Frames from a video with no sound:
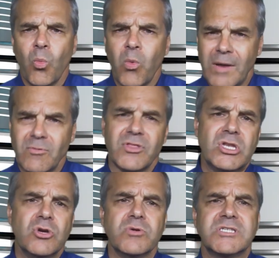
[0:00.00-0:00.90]
When will the
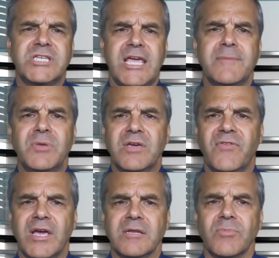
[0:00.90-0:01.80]
new exam be
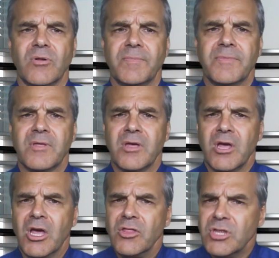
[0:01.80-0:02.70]
available?
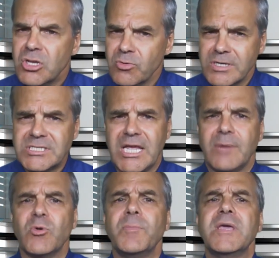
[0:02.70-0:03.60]
The new
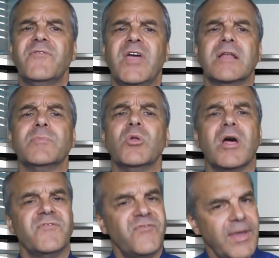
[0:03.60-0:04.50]
exam will be available
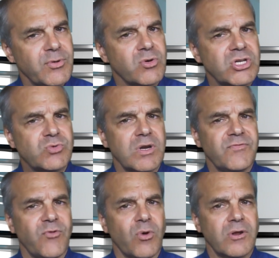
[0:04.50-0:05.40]
on February
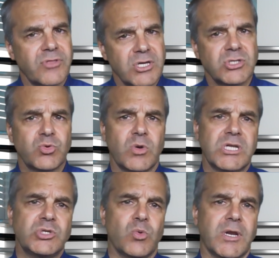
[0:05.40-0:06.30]
24th,
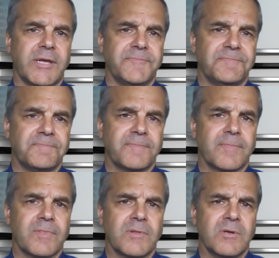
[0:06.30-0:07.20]
2020.
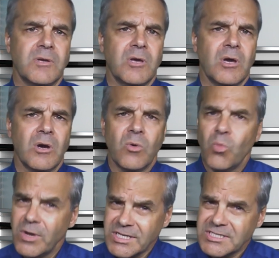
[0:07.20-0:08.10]

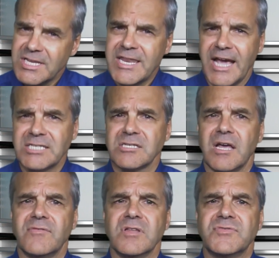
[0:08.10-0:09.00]
What is the next
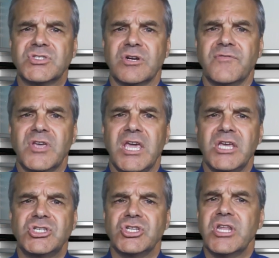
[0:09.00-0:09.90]
level of
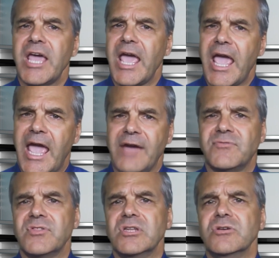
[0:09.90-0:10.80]
certification
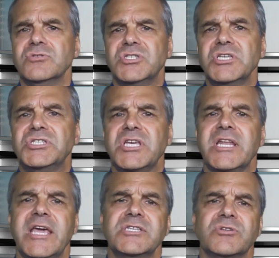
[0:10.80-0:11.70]
after the new
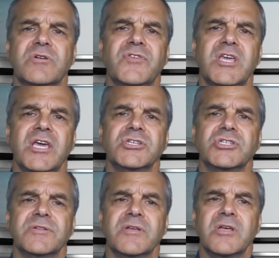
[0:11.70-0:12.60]
CCNA
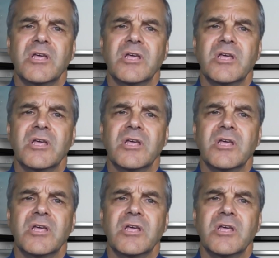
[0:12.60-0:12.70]
certification?